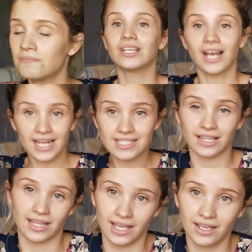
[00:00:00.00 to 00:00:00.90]
You'd like to
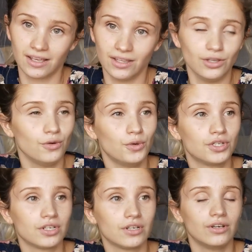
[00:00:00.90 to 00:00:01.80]
think you
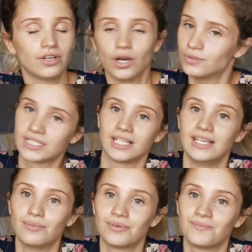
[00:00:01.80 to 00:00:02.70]
would go to
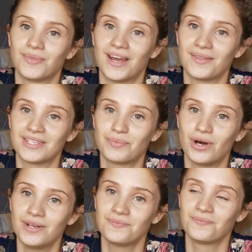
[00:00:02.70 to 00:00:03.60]
sleep at this point.